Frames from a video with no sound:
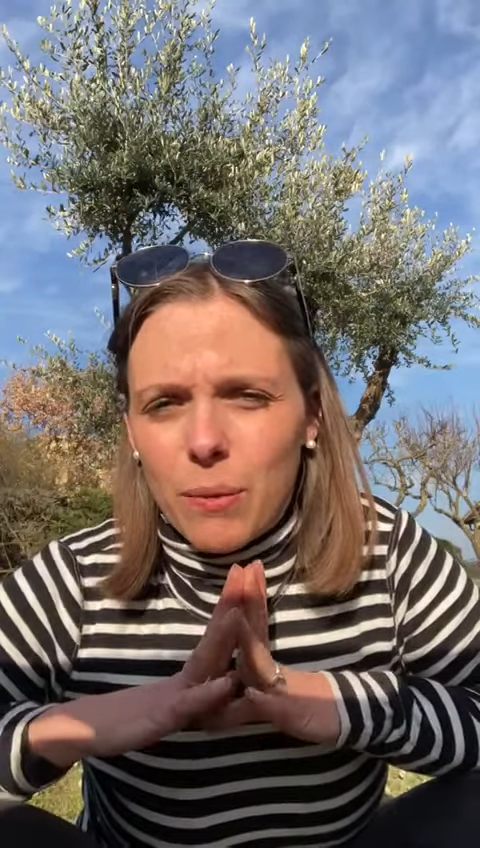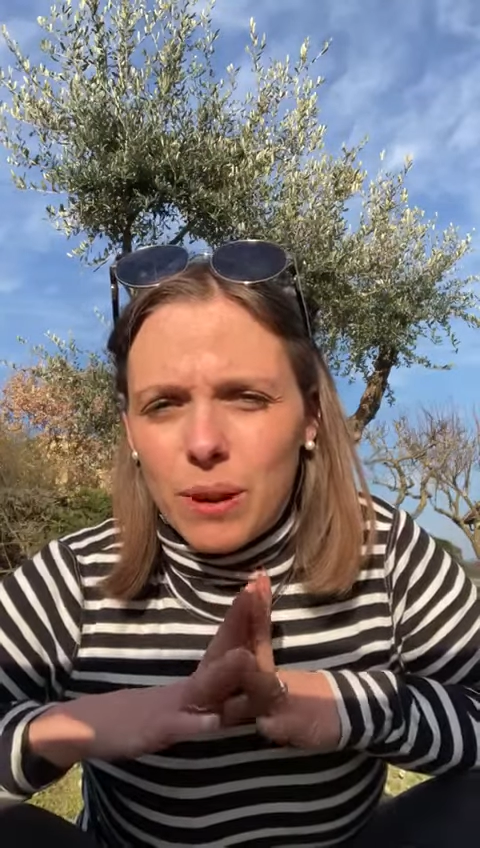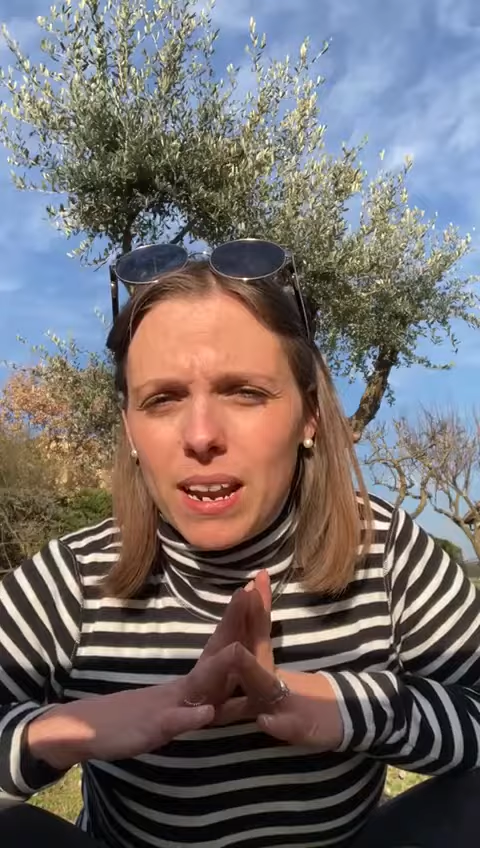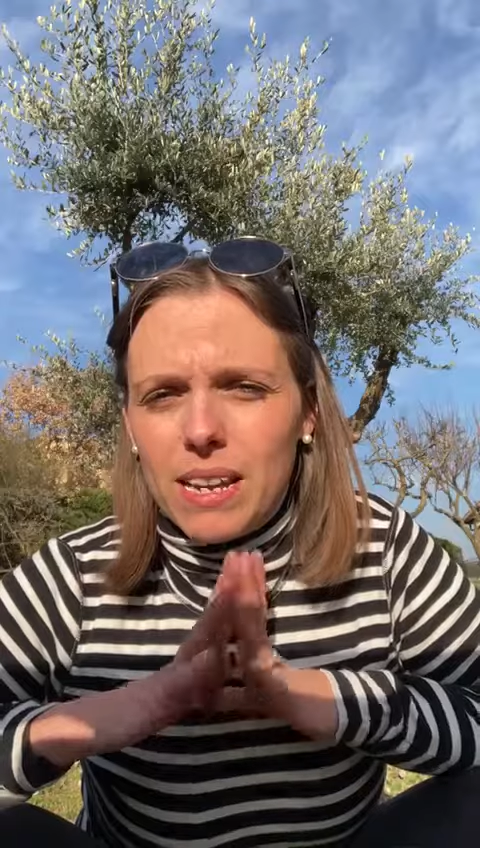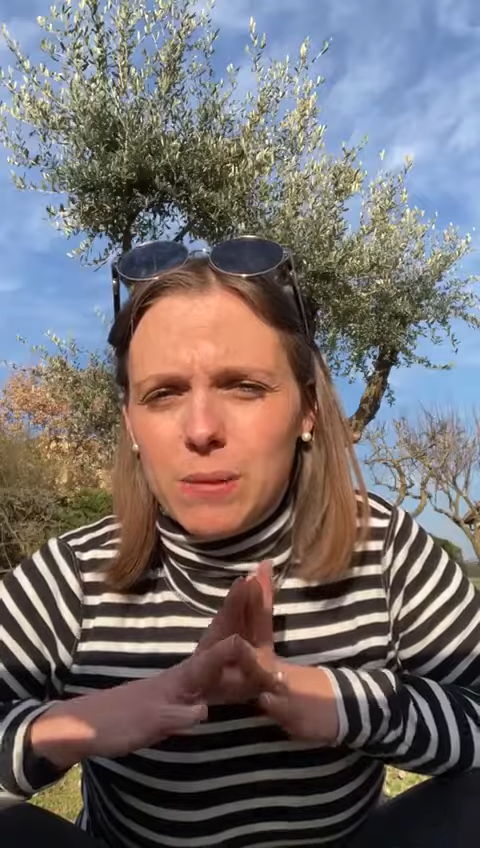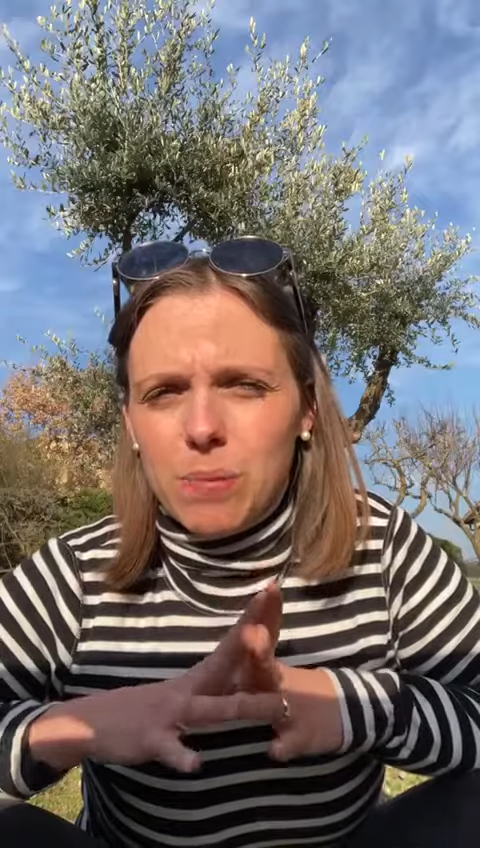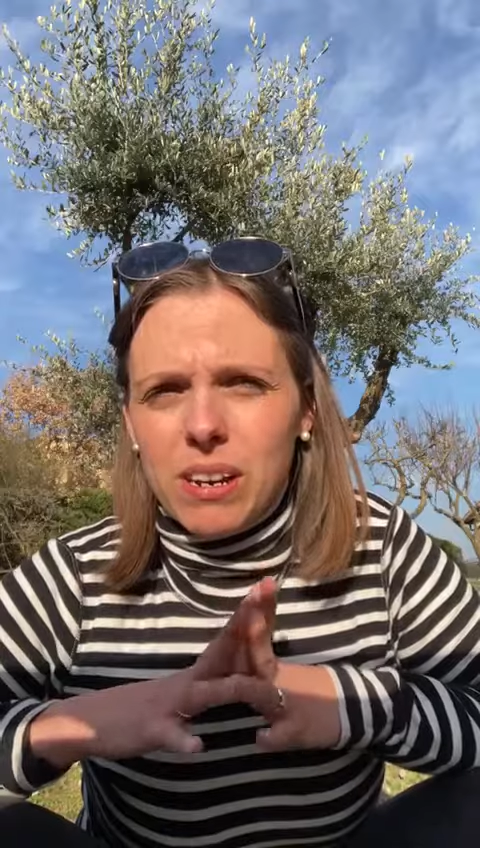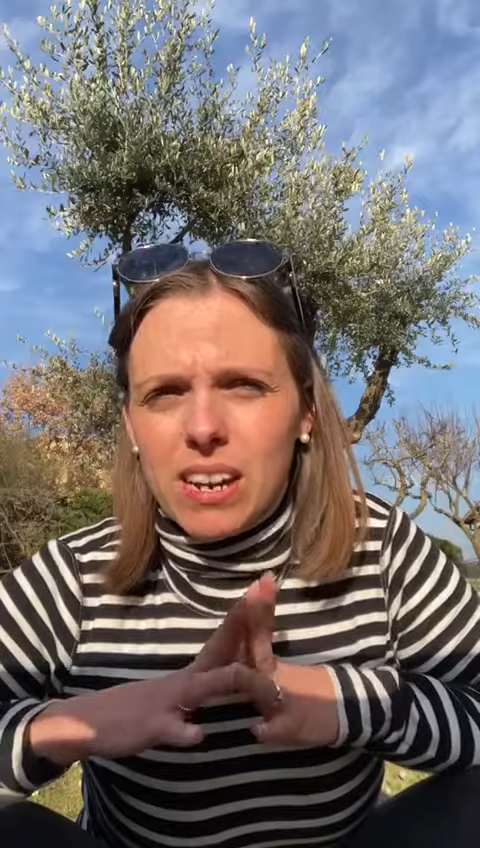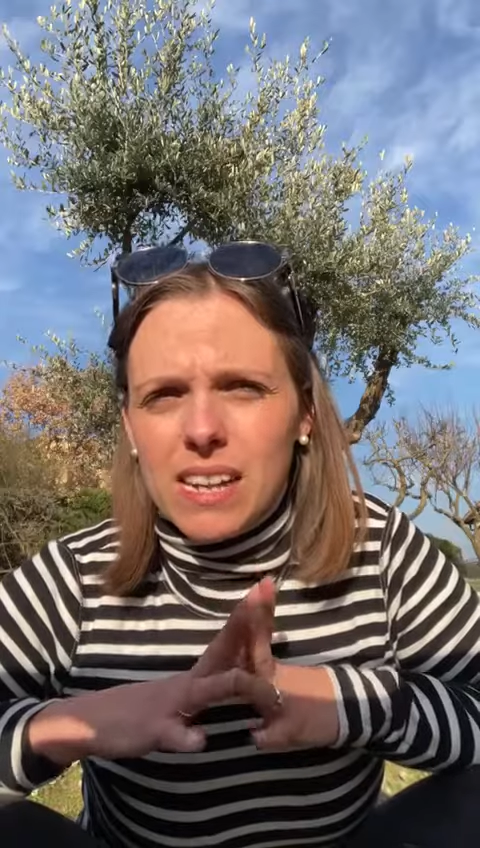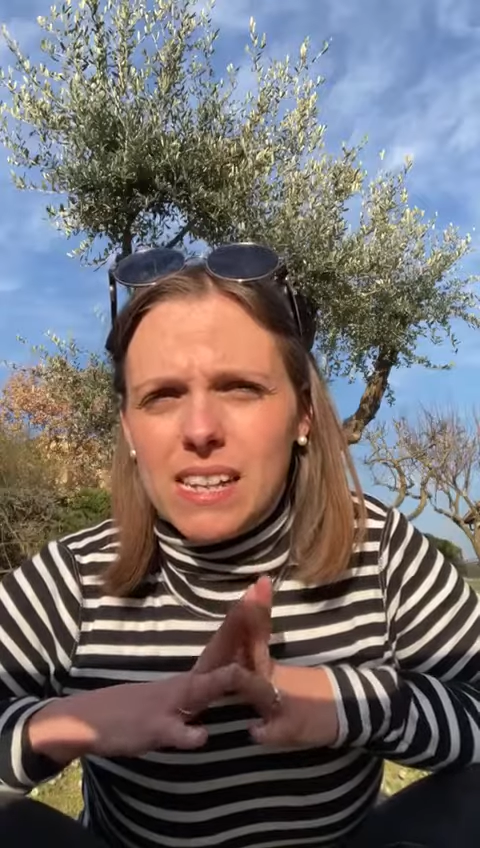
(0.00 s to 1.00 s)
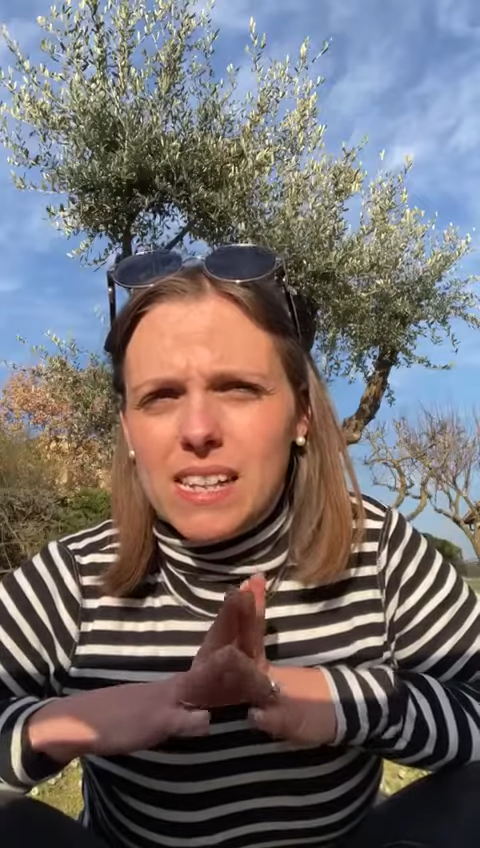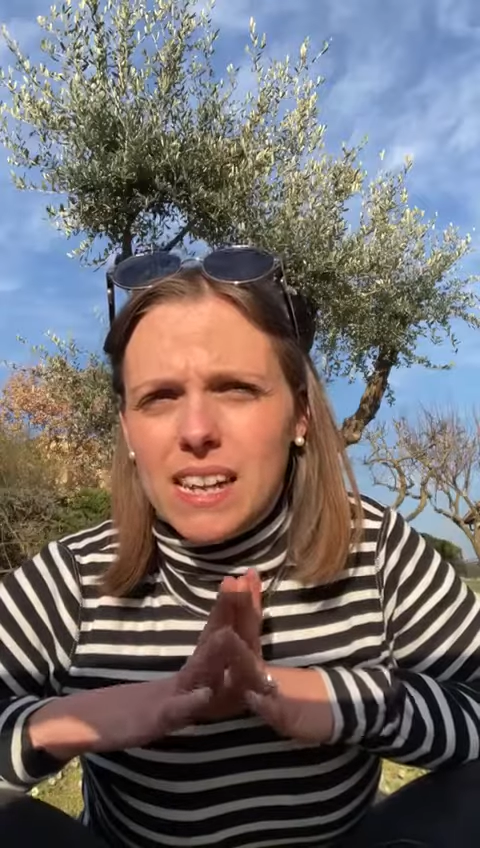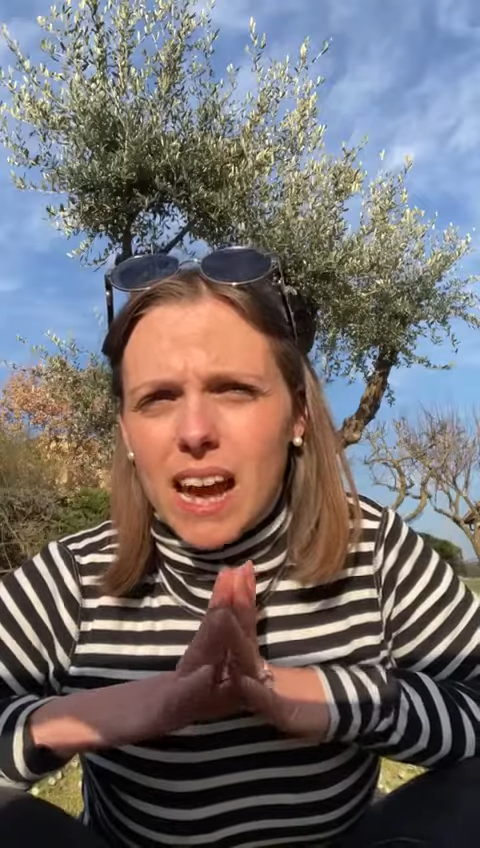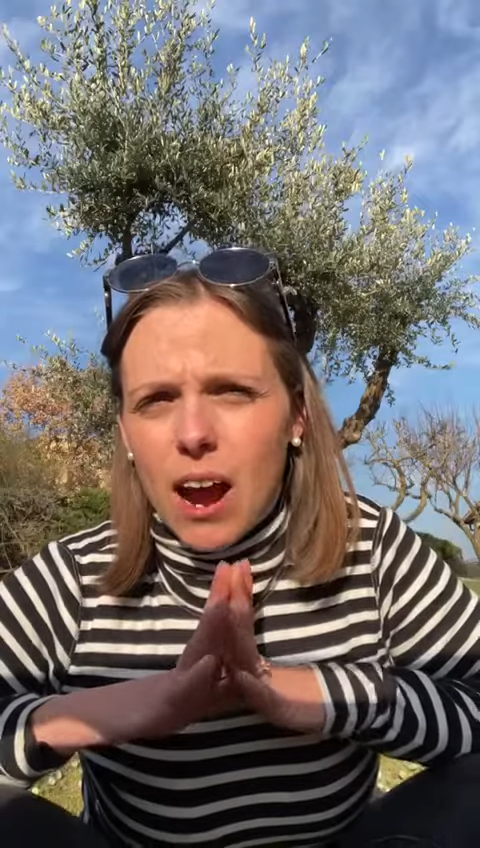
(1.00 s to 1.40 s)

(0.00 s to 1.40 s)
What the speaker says: really experience